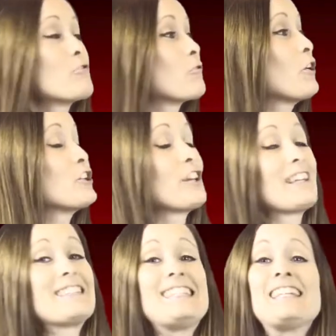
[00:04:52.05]

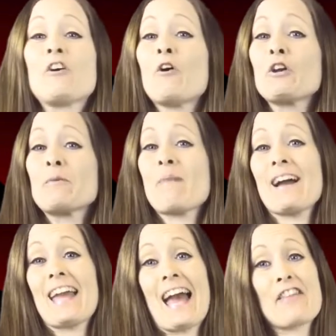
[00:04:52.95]
Royal Decoy
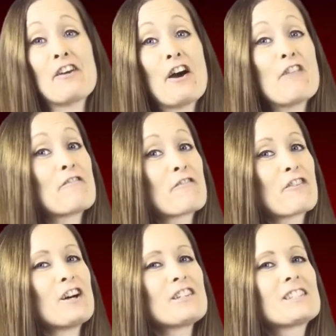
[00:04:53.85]
by Heather
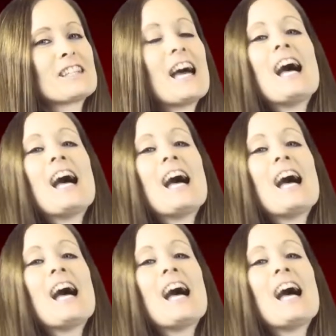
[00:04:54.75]
Frost